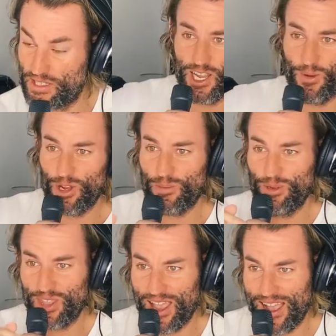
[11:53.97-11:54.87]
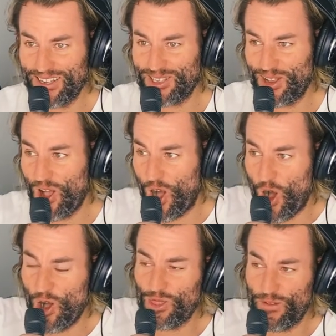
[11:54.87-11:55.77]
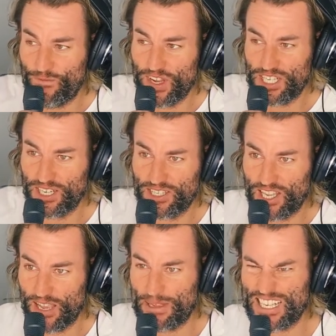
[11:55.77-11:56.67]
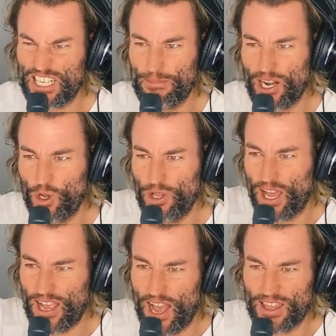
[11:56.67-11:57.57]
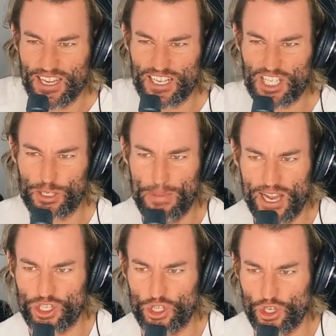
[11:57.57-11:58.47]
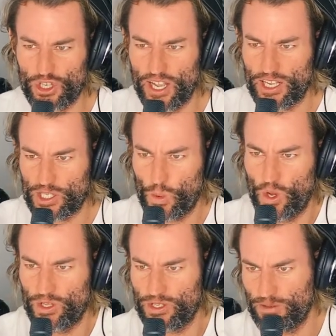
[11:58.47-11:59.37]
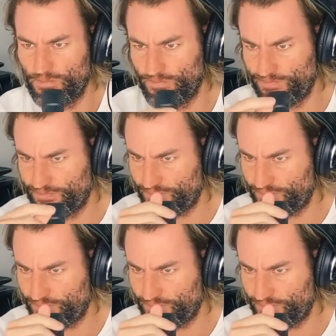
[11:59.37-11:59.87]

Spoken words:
I'll tell you what, you put the house on the visitor team. It doesn't matter who they are. They're going to smash the Newtown Swans.